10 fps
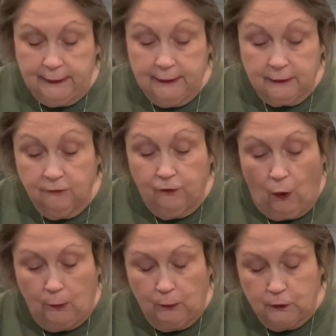hit the
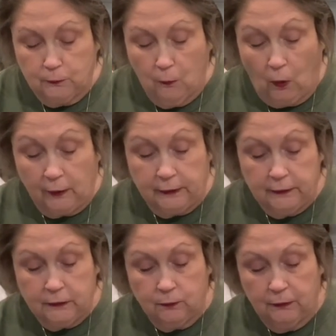farmers
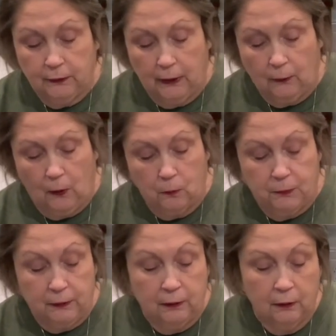markets when they're
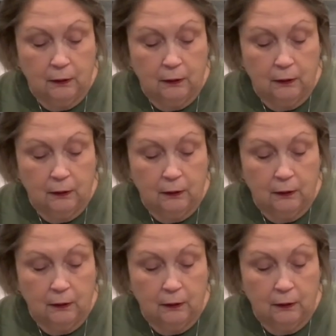open.